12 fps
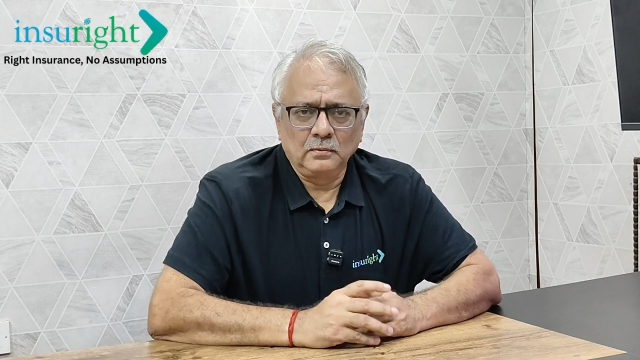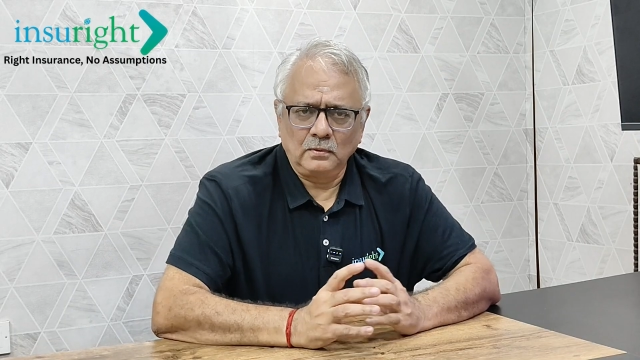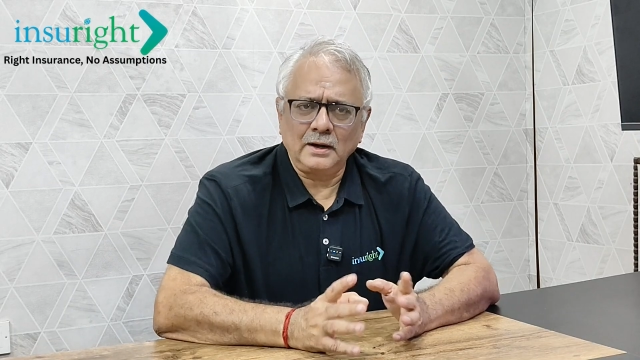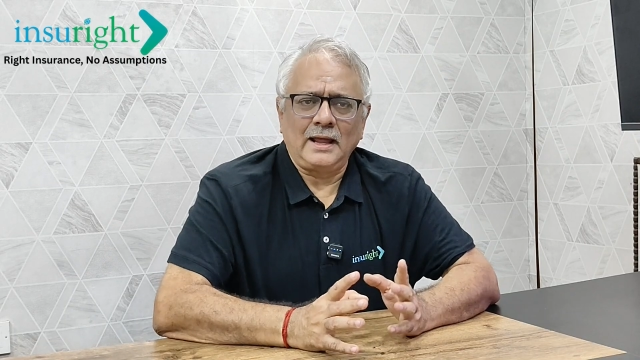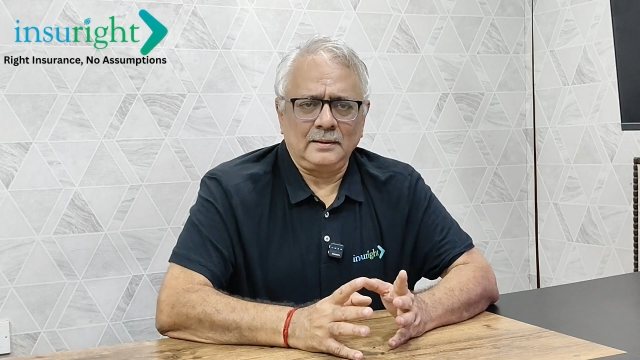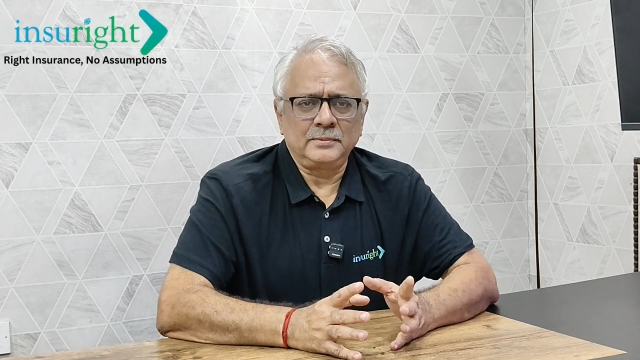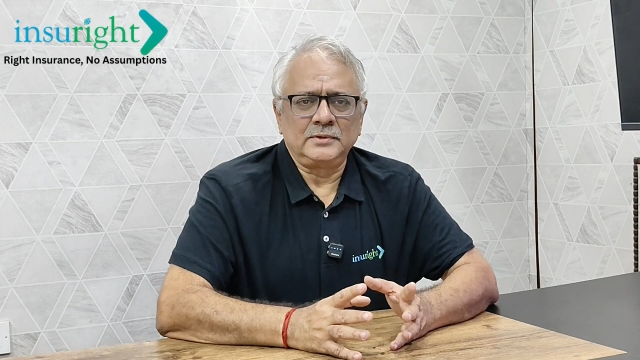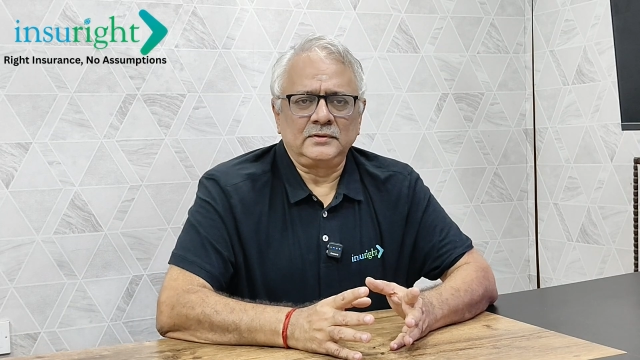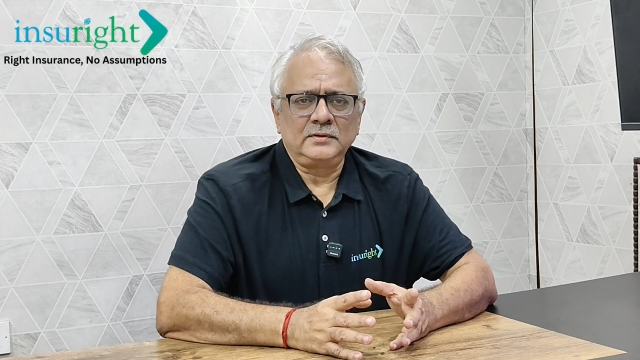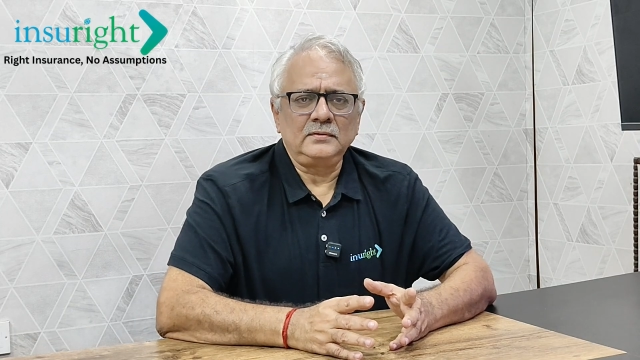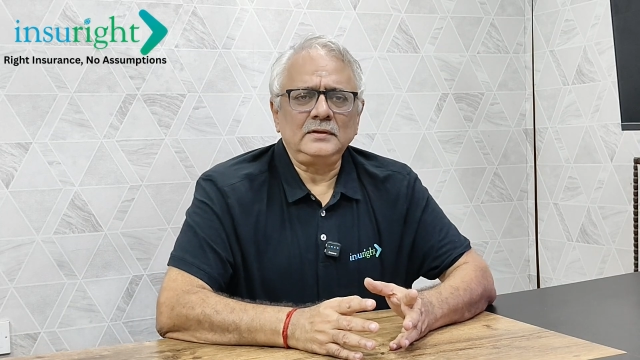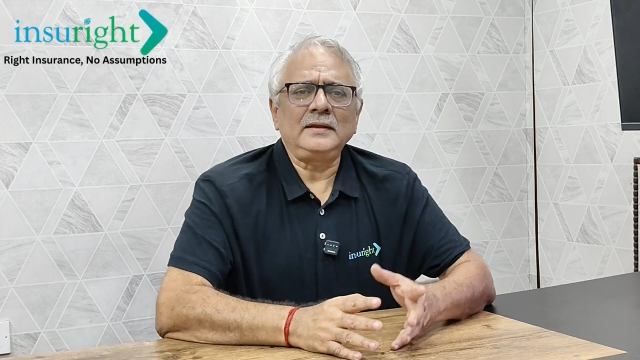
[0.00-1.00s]
What happens
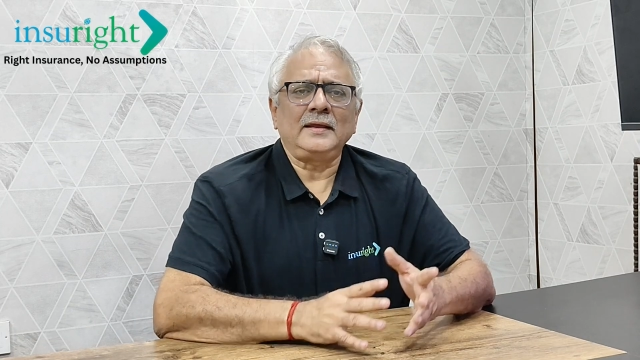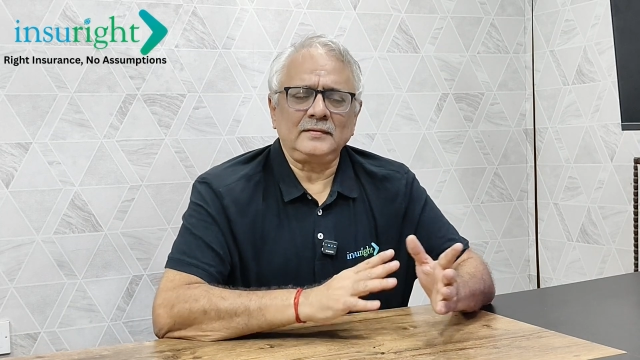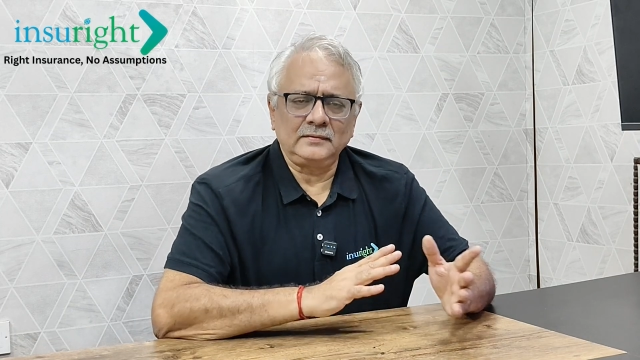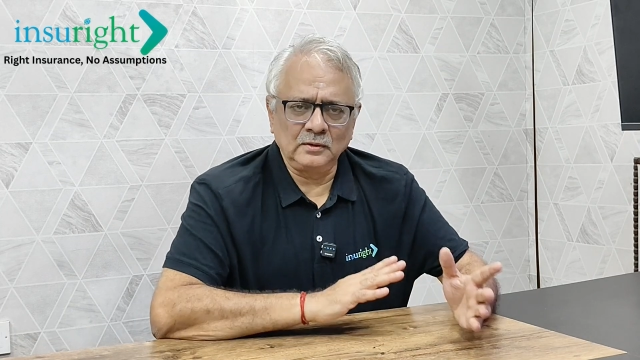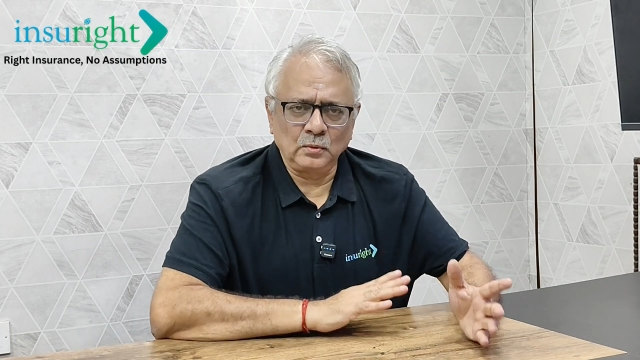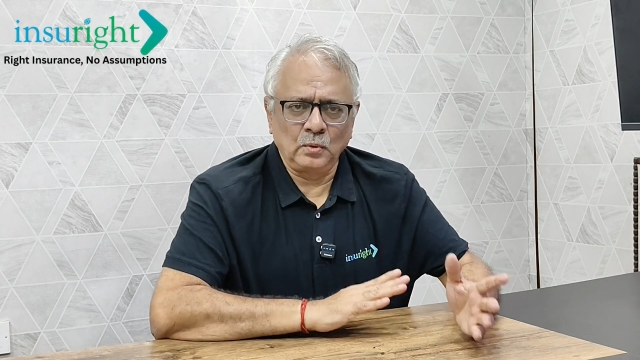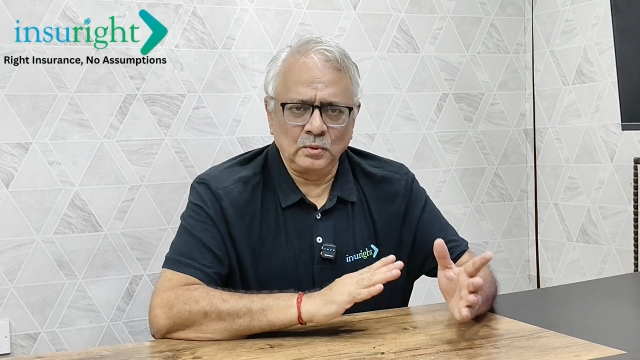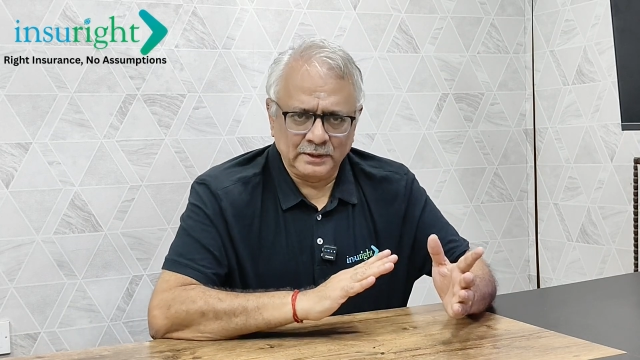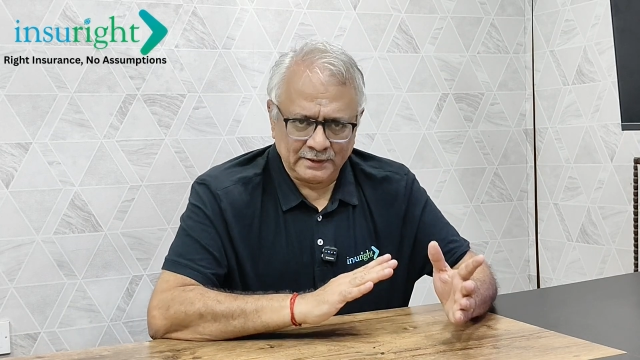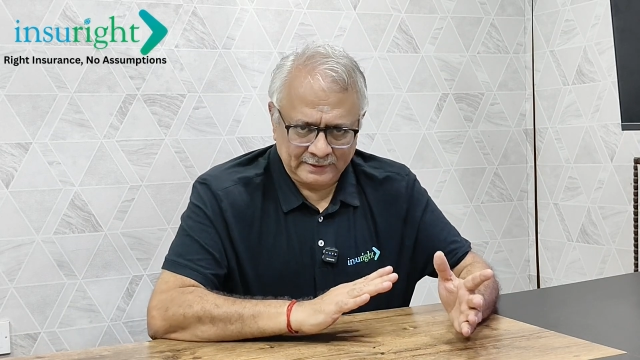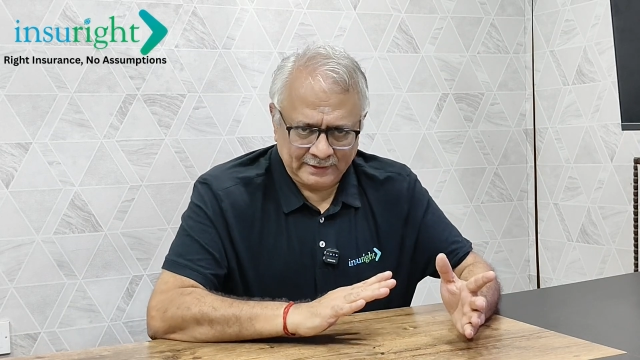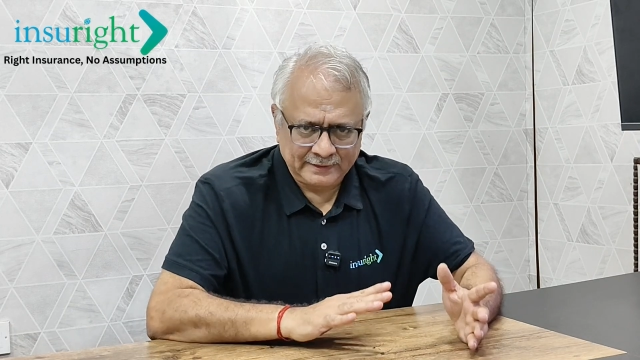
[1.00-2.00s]
is, in case the
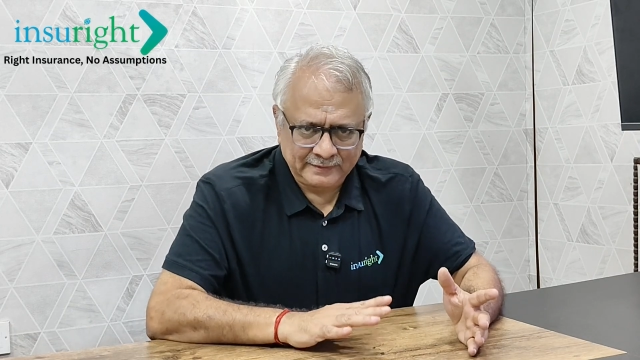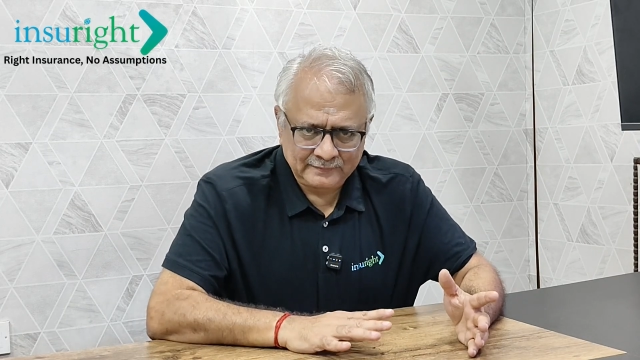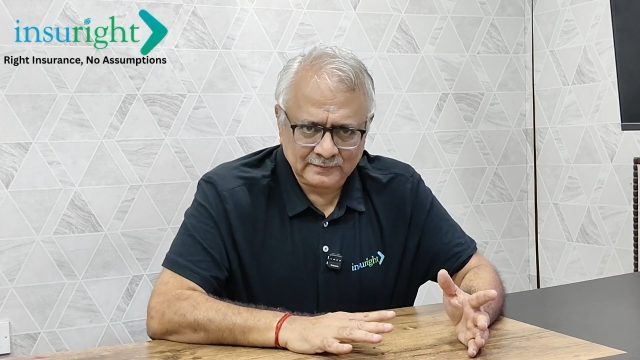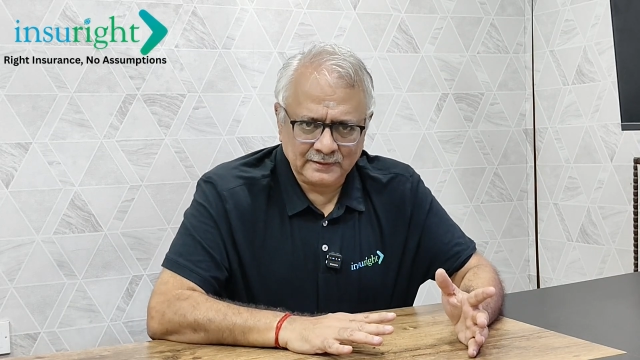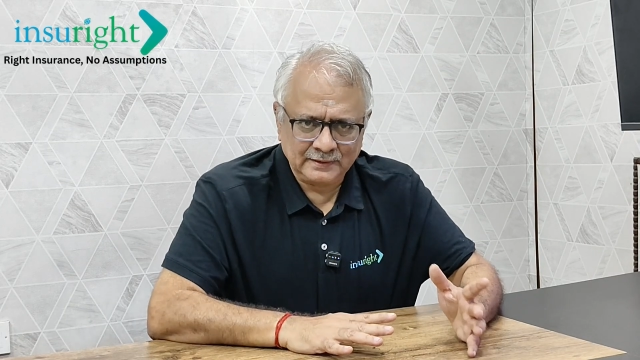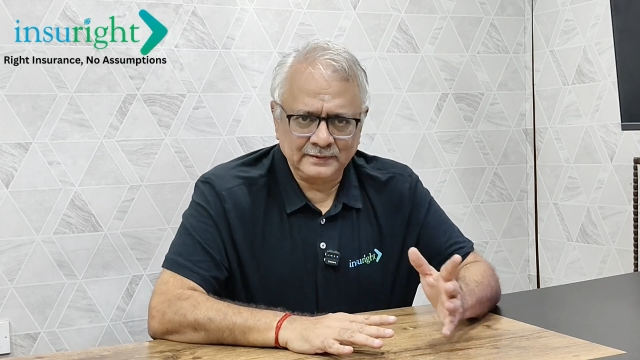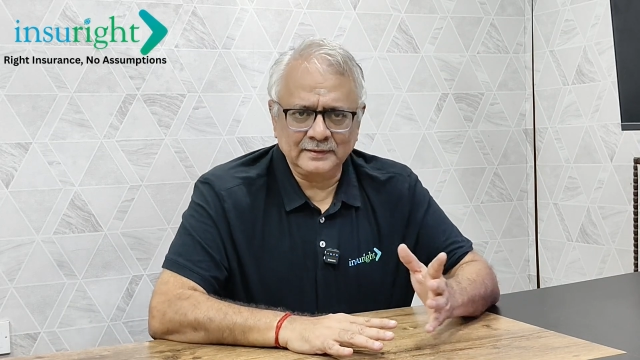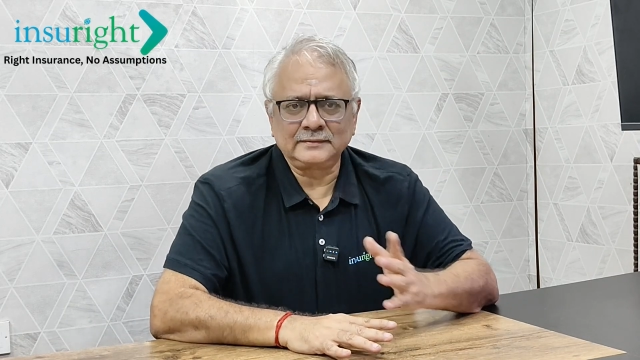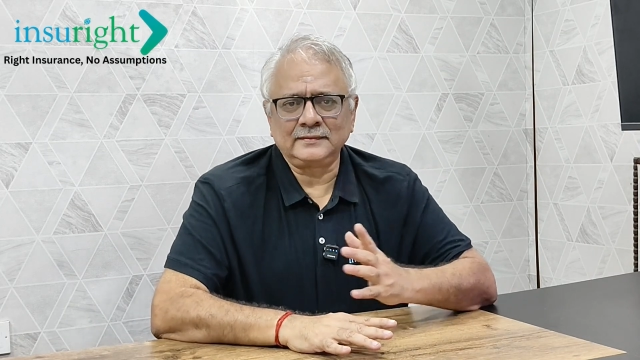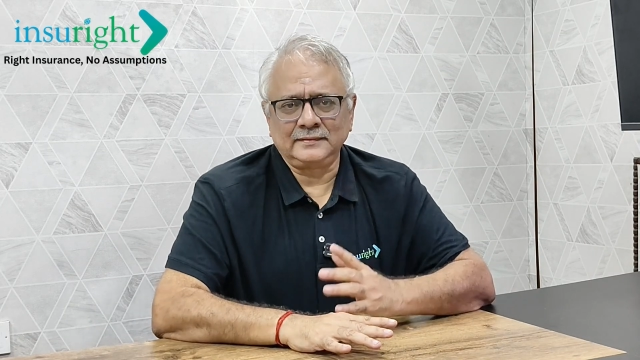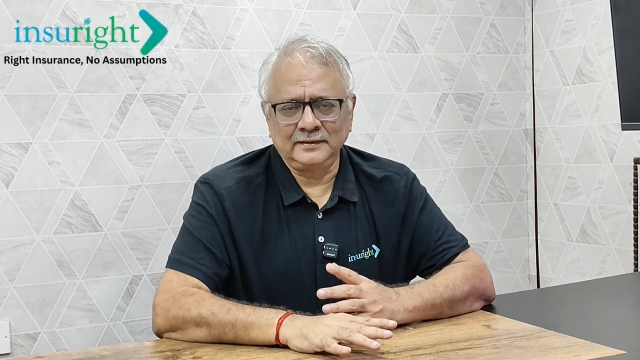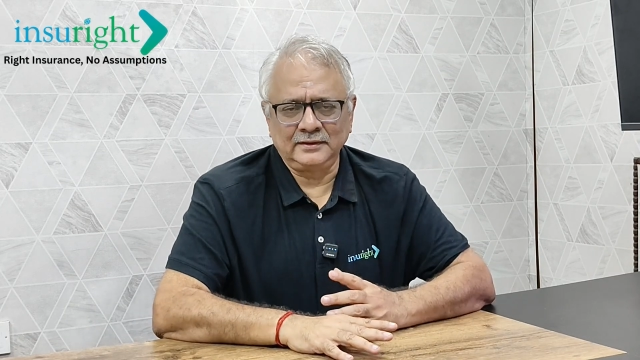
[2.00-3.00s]
owner dies or he
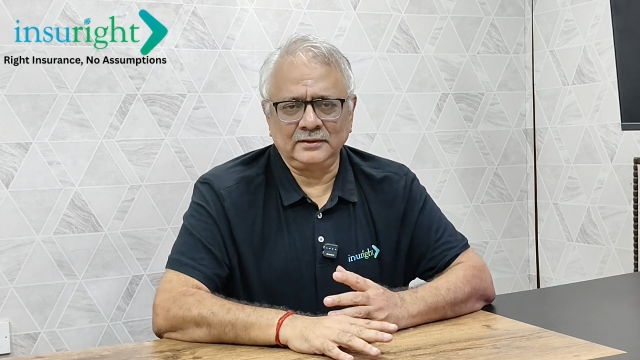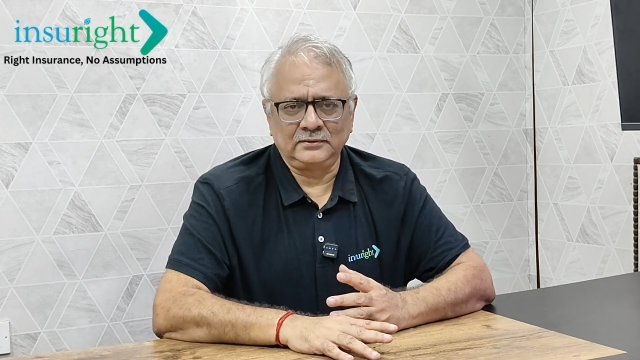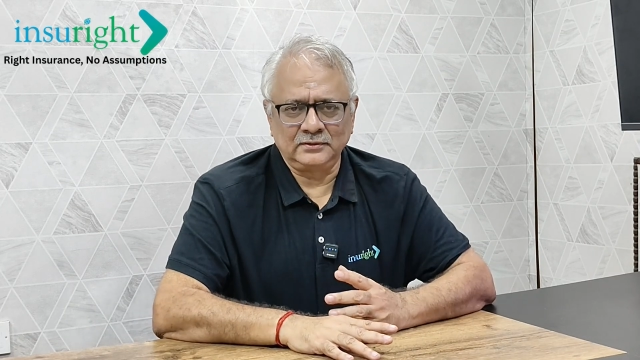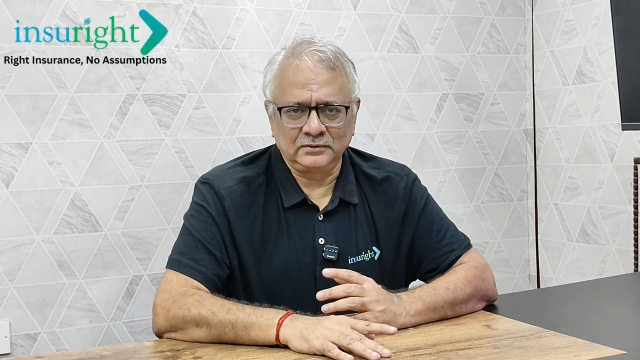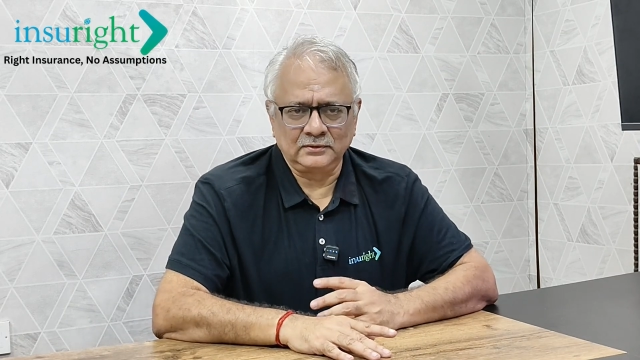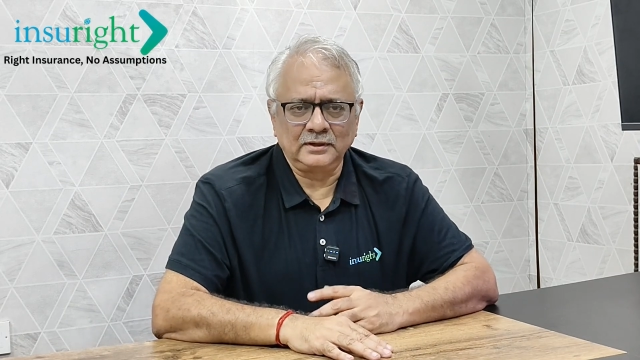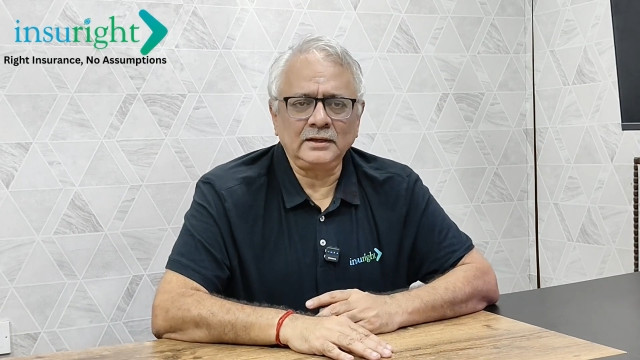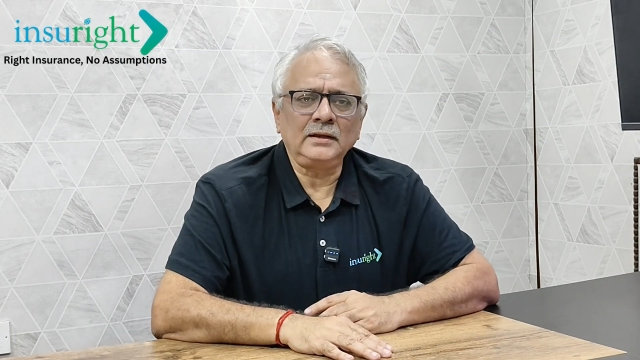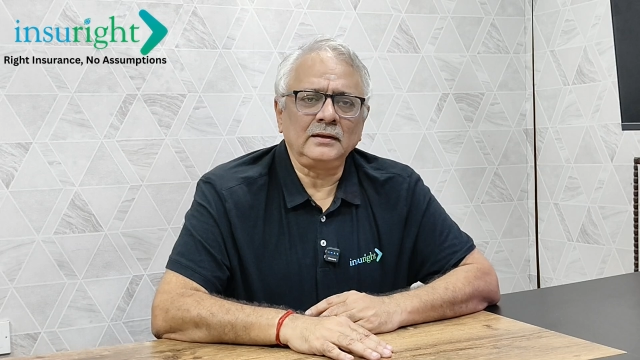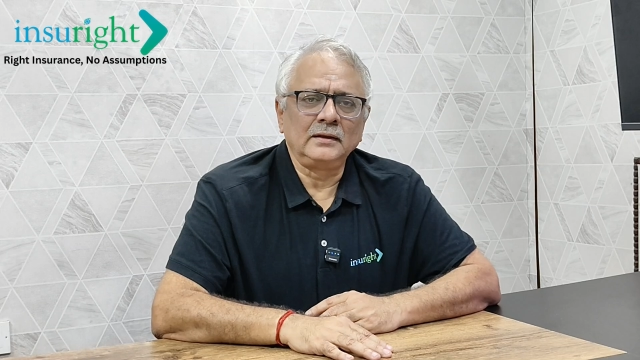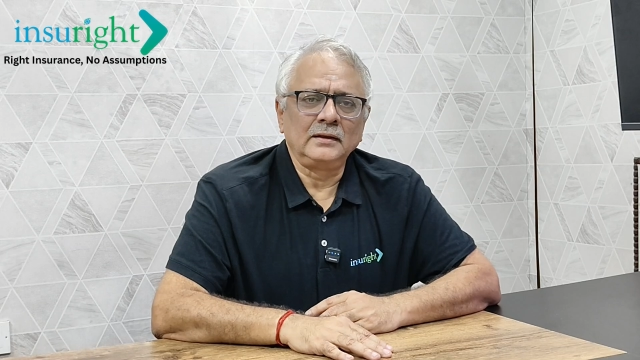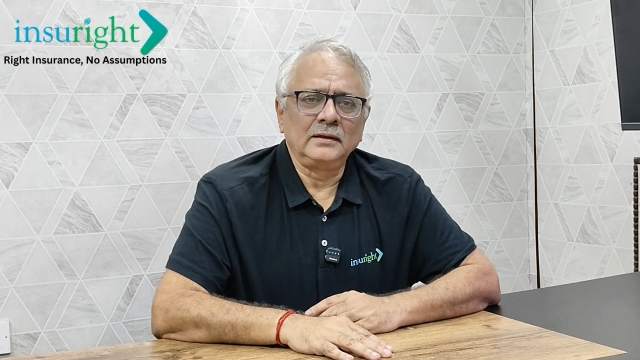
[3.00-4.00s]
gets a serious injury,